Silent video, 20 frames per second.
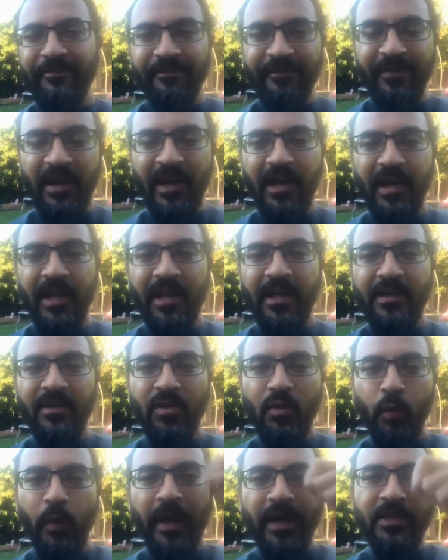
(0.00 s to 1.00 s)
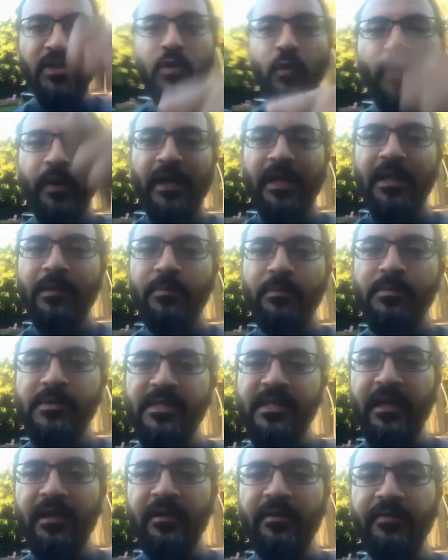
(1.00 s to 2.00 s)
find the way to win
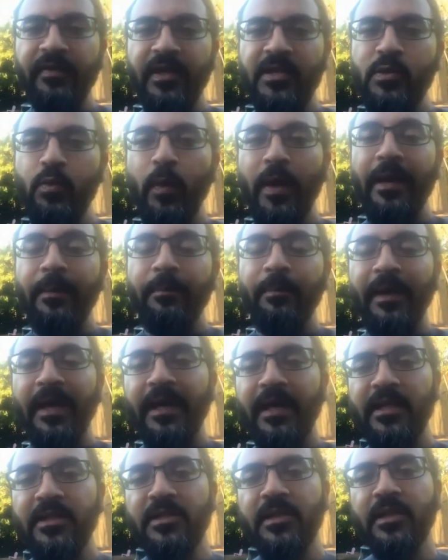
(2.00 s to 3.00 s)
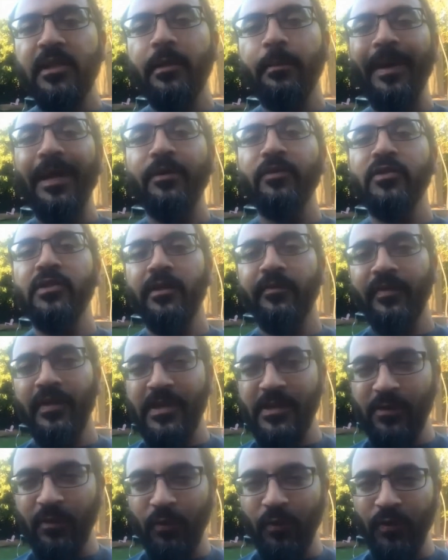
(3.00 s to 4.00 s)
himself his way back into the bounty of
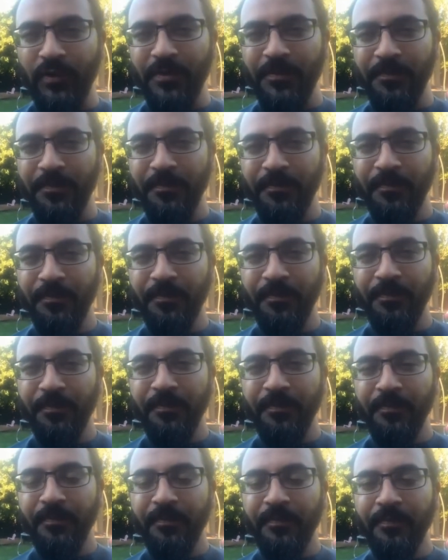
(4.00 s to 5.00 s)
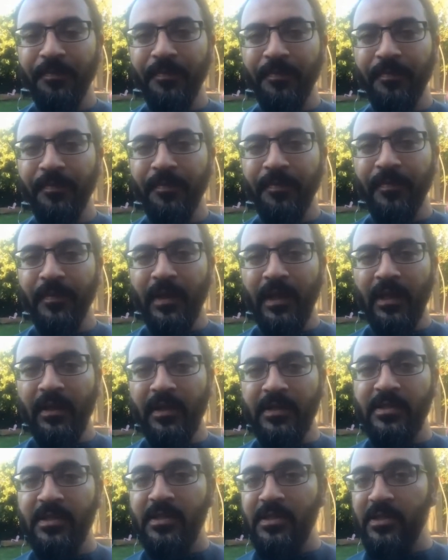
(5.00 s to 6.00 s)
his Lord.
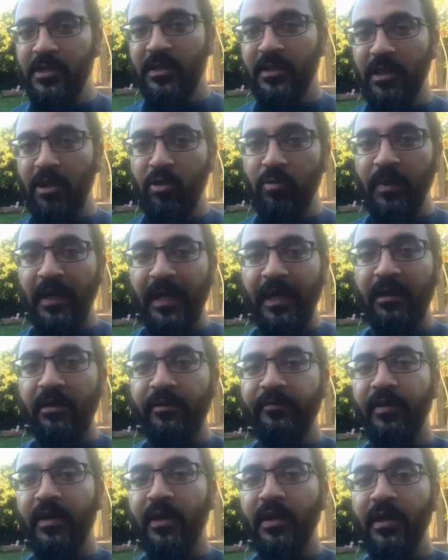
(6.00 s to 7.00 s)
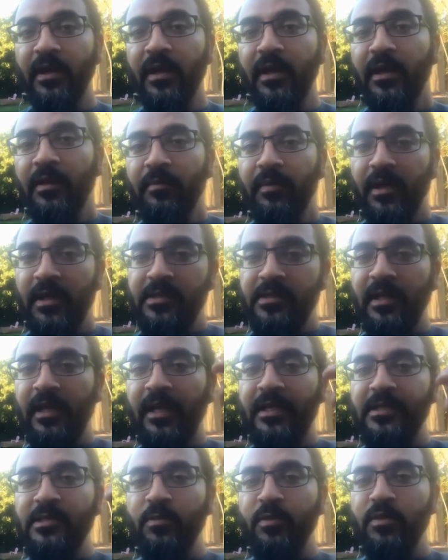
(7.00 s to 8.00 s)
This is the Yom Arafah, because
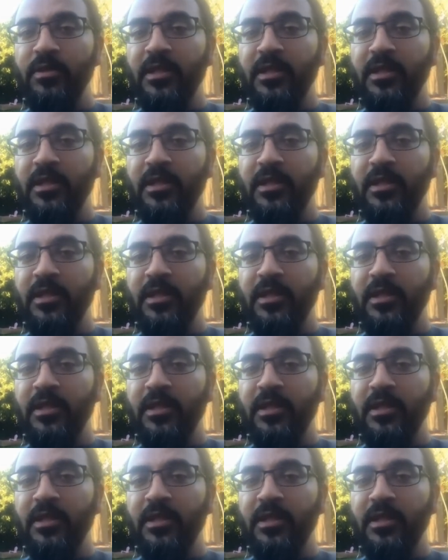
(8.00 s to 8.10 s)
Allah Azza wa